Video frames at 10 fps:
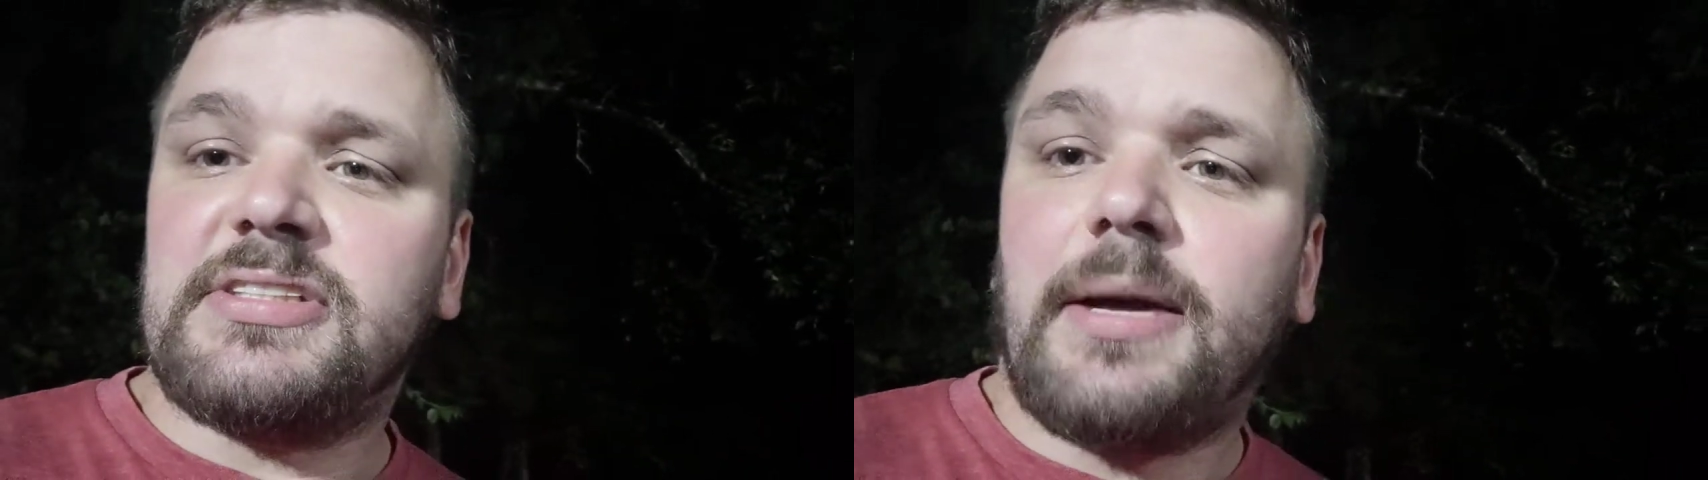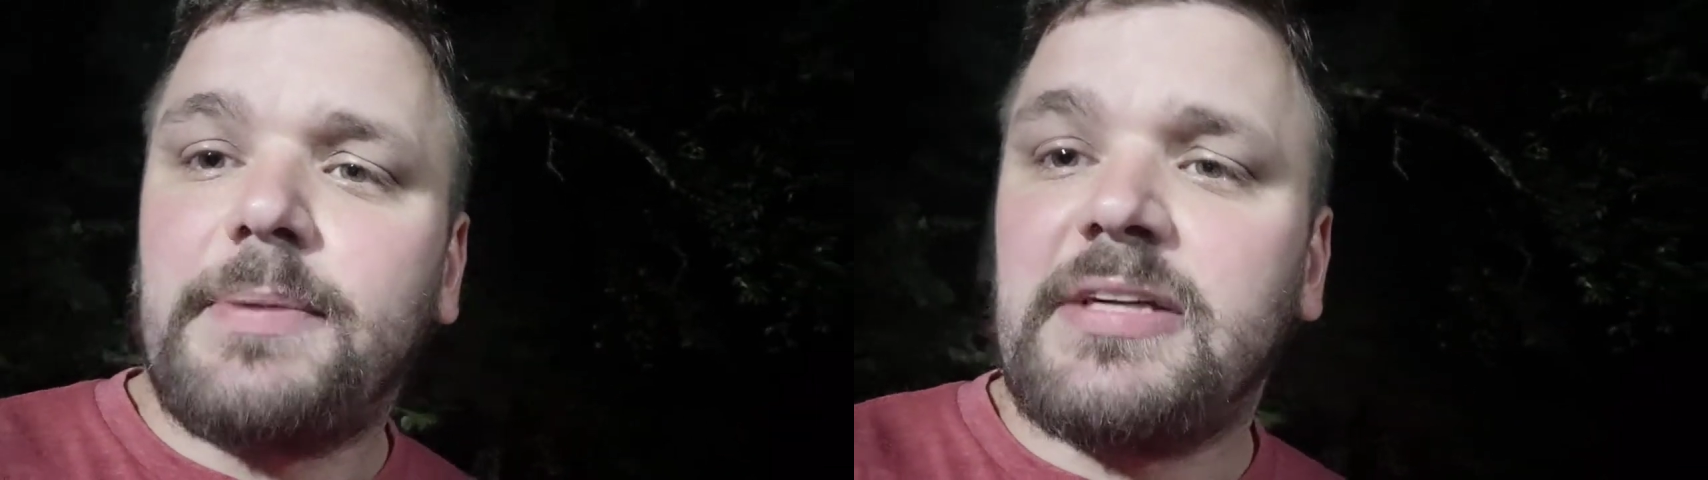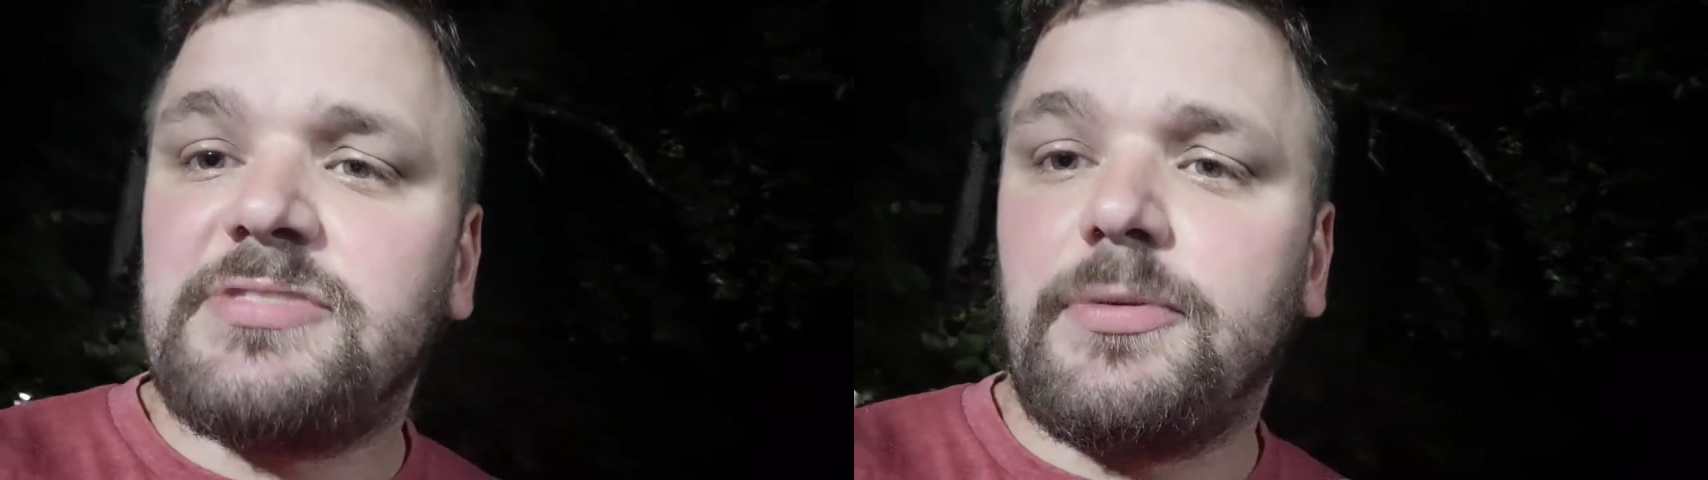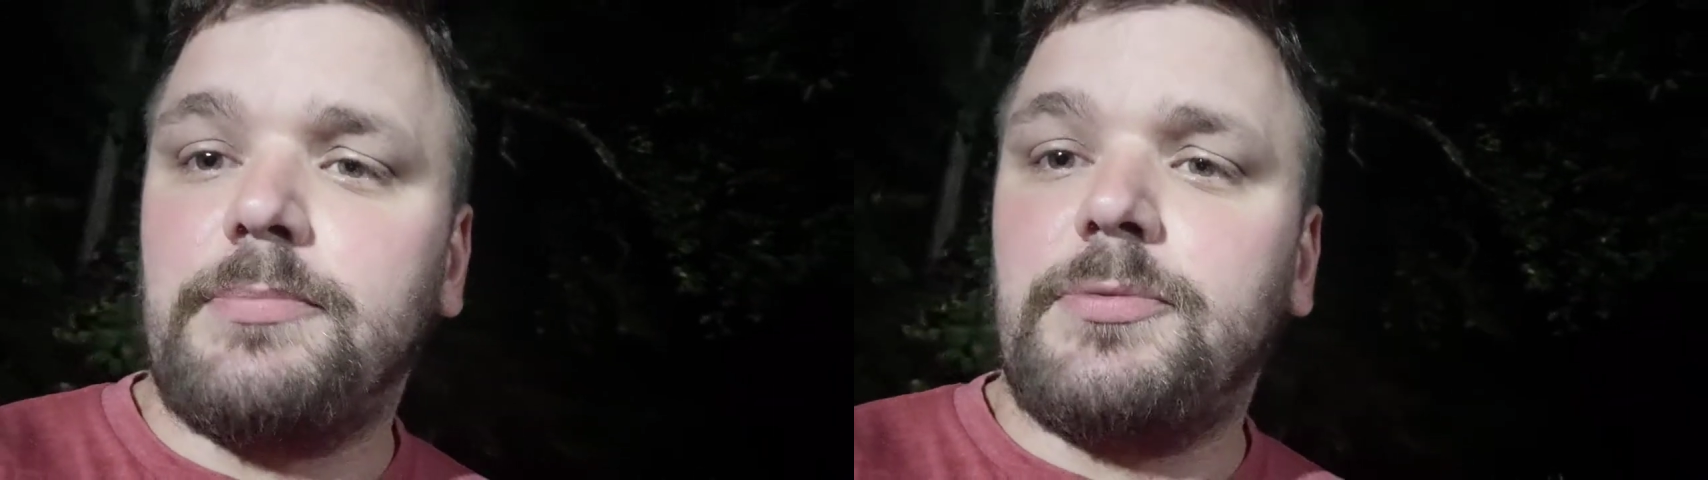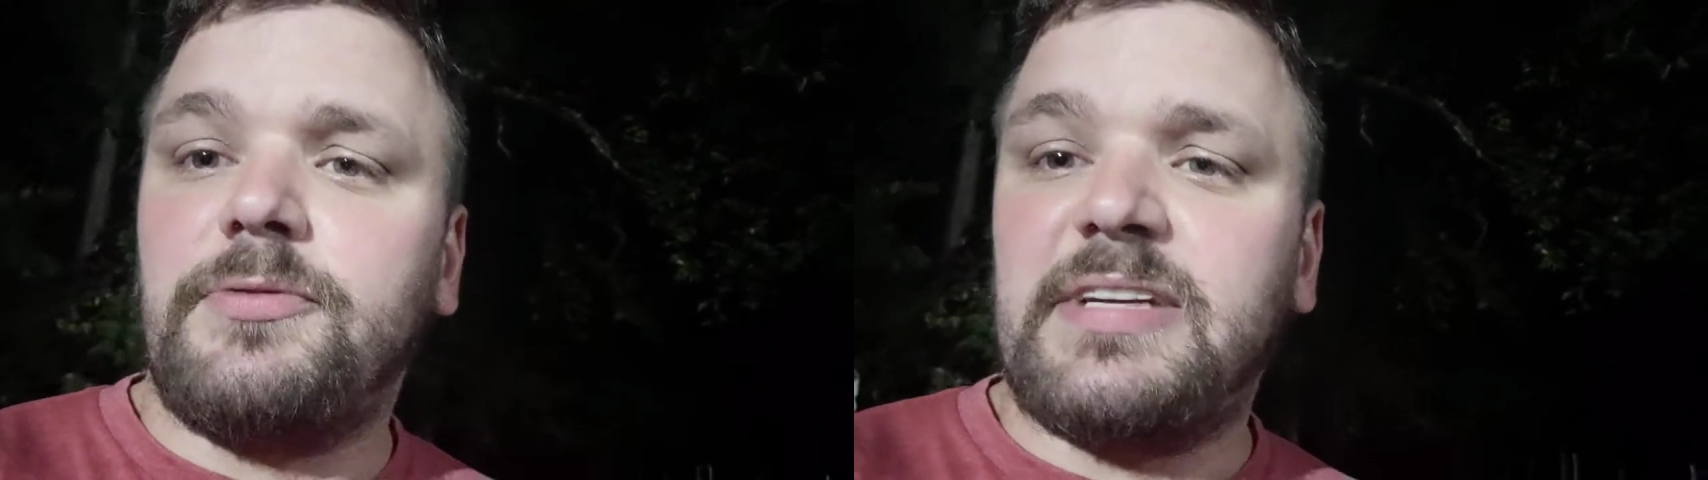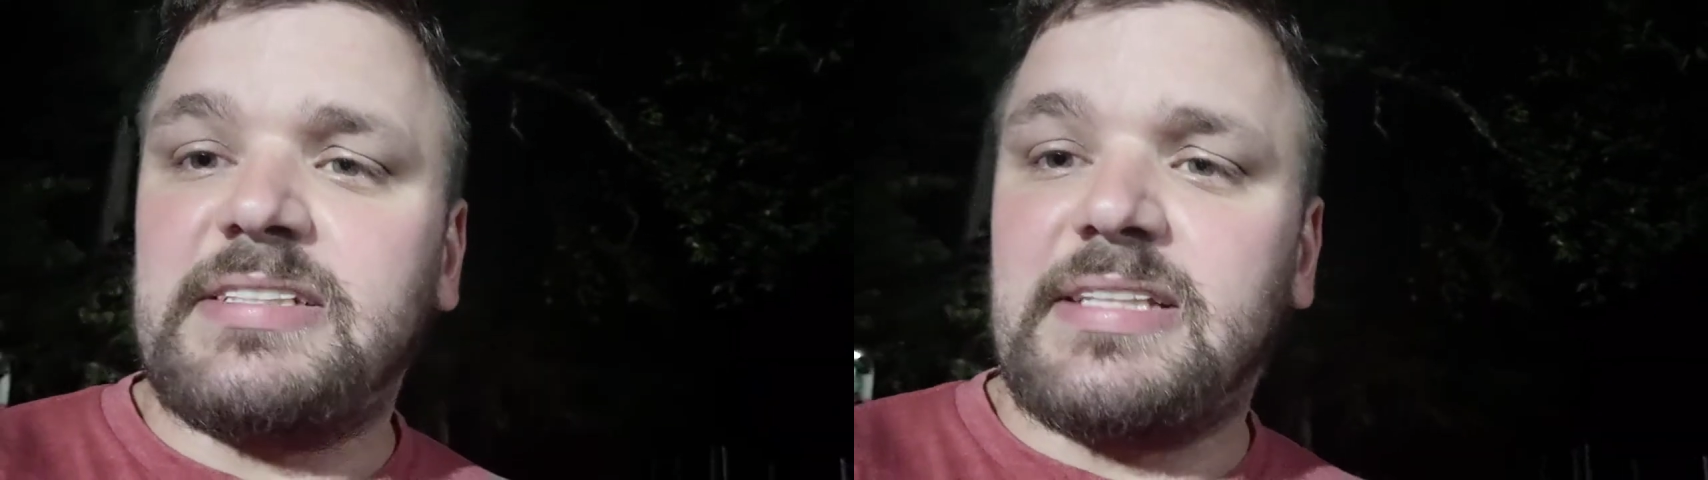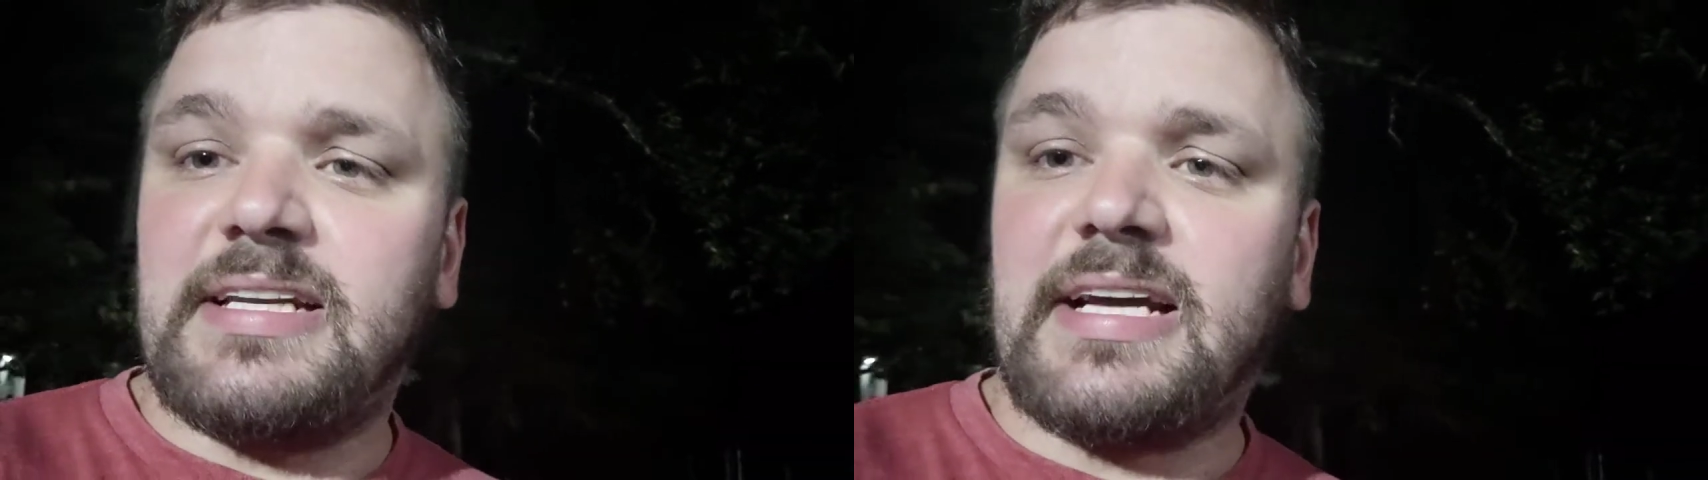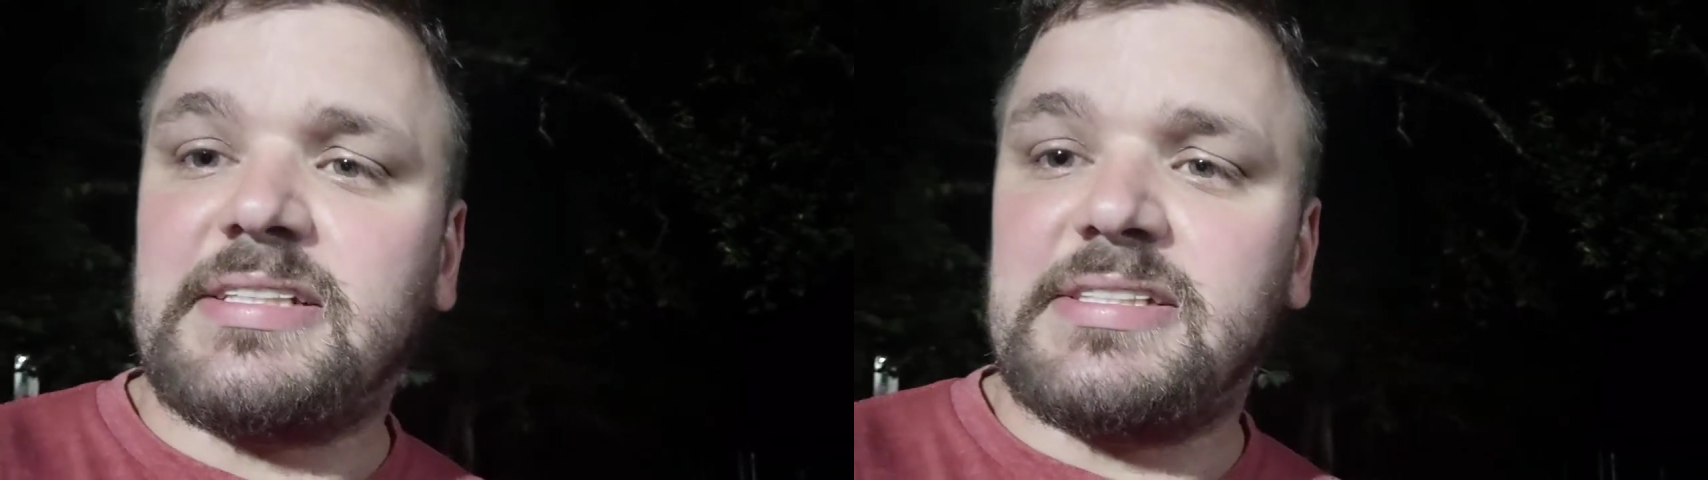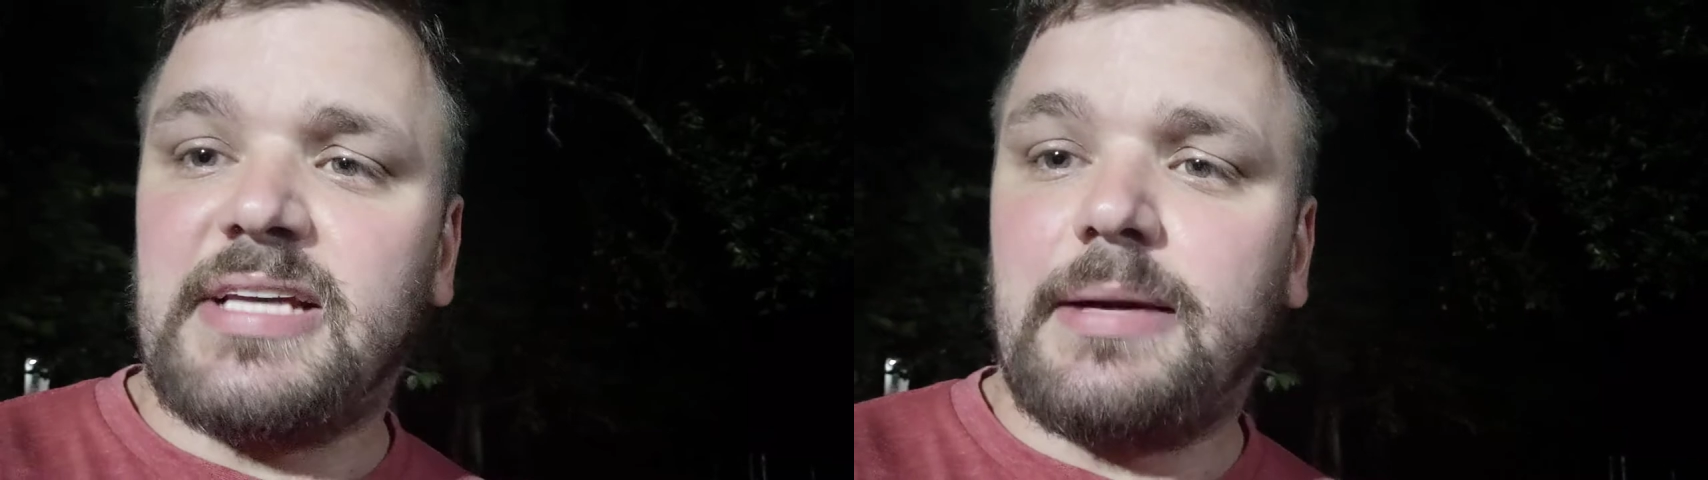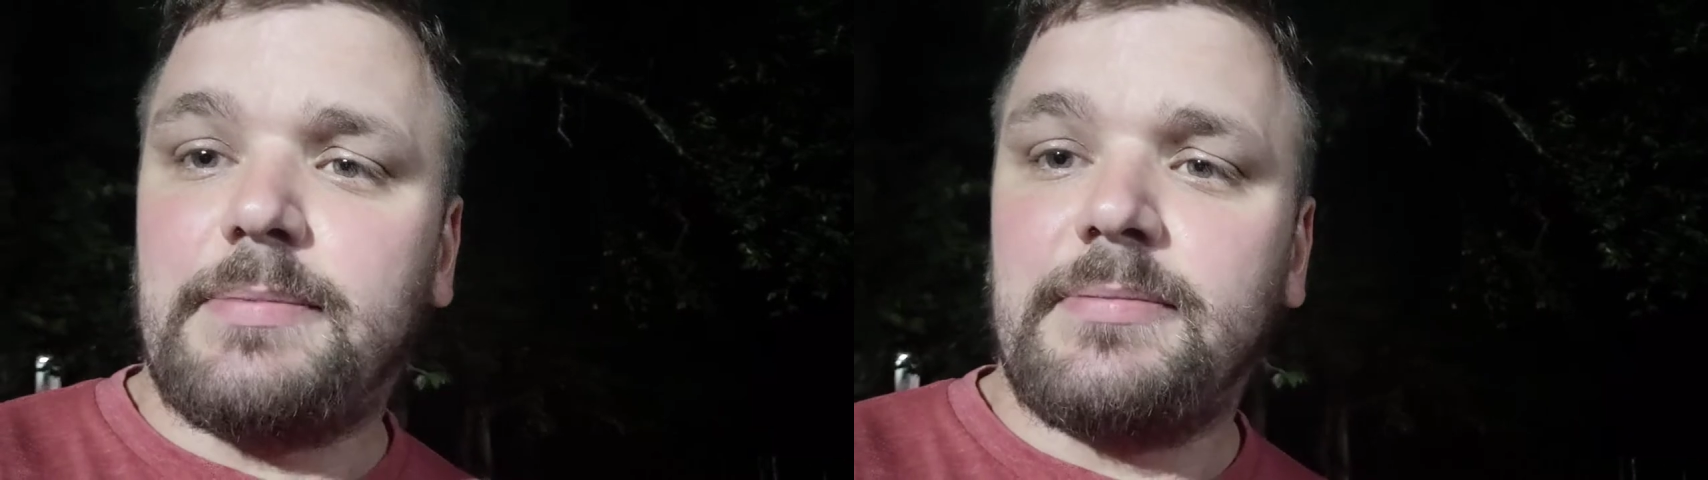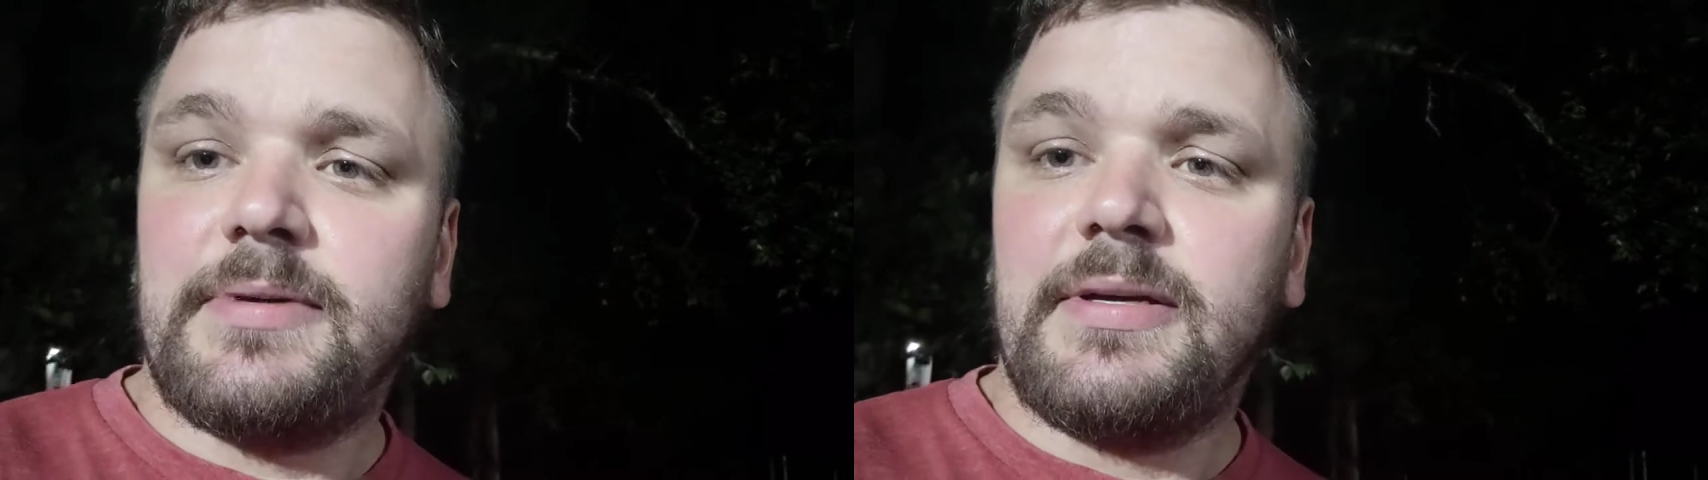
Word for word: stopping us from moving to the next step.